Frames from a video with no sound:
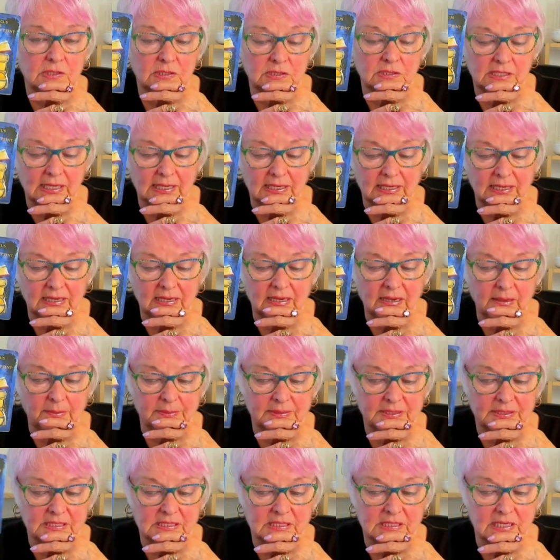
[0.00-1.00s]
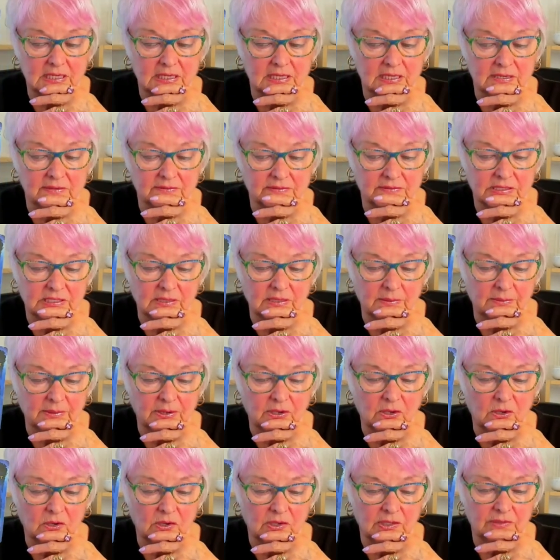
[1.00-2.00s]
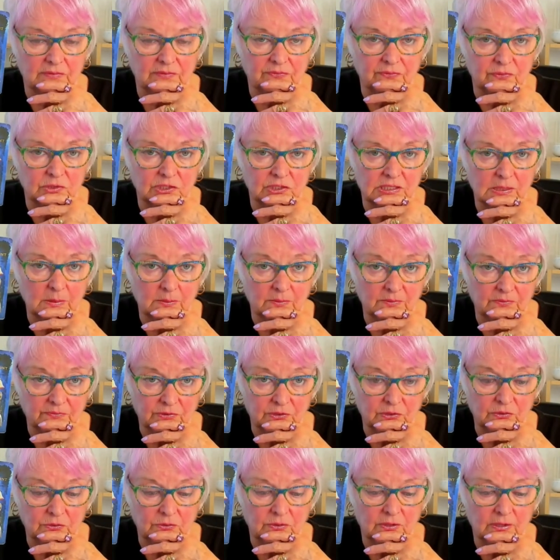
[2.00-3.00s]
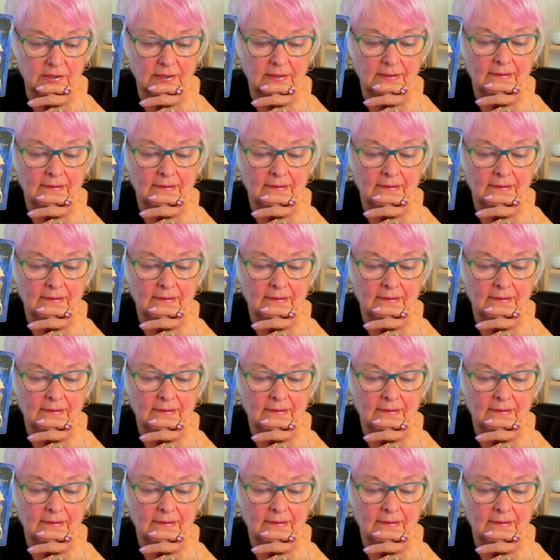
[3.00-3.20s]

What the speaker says: taking up a study of some kind for some of you.